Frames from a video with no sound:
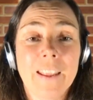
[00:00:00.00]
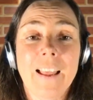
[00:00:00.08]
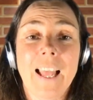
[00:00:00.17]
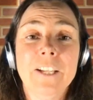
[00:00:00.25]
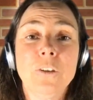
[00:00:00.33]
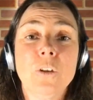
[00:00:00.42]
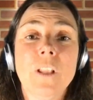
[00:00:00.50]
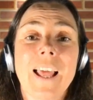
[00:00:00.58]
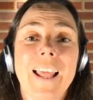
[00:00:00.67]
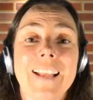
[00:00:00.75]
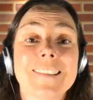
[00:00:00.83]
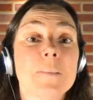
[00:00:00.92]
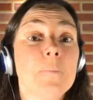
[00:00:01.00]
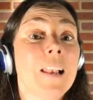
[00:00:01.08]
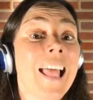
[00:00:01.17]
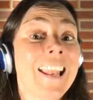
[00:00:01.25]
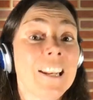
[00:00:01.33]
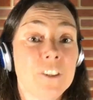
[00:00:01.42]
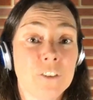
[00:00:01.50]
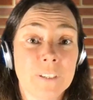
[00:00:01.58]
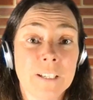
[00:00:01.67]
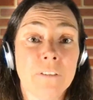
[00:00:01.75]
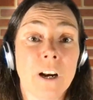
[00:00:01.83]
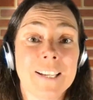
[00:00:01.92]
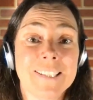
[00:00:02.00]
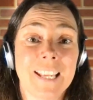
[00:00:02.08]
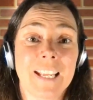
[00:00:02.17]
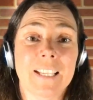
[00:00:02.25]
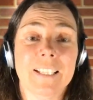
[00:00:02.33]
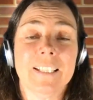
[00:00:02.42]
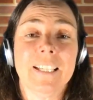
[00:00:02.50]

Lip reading: I call that explanatory writing.